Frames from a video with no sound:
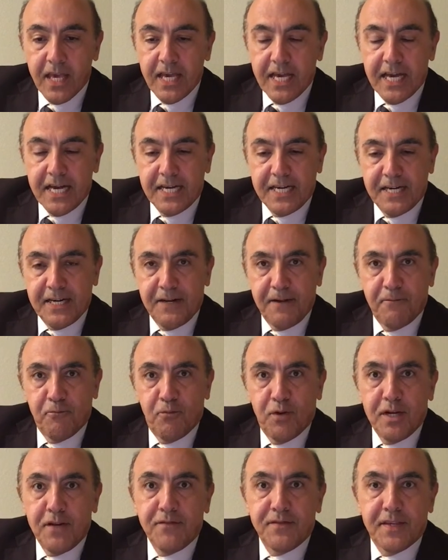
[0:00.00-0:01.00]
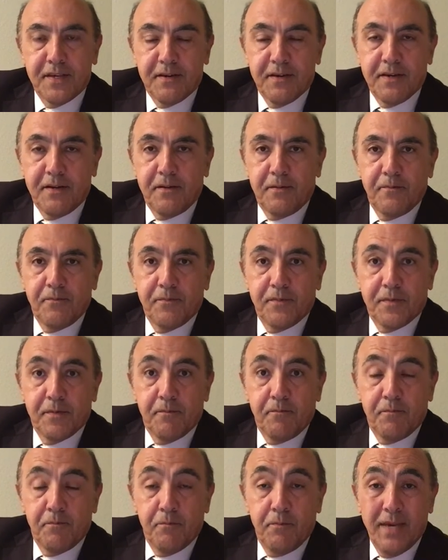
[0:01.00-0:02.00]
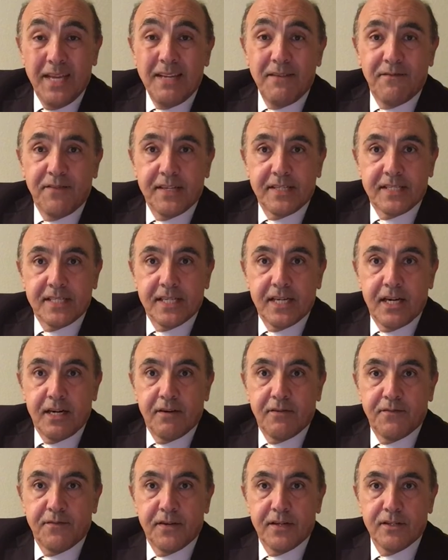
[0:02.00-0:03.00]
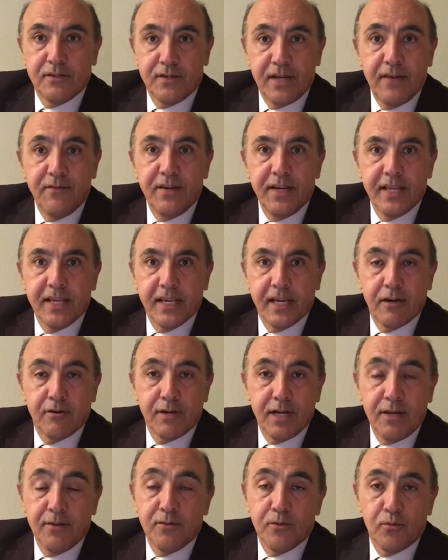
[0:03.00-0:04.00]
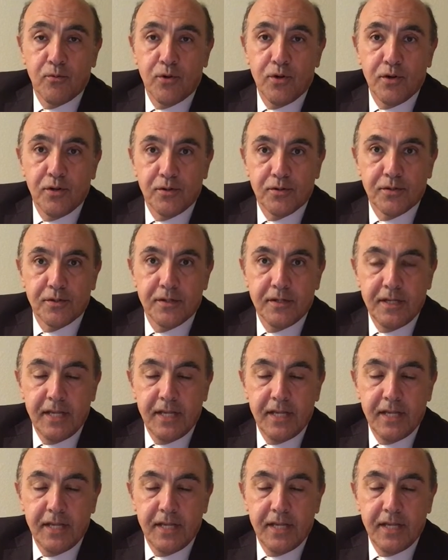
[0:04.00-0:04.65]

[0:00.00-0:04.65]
One of the benefits of traveling around the world,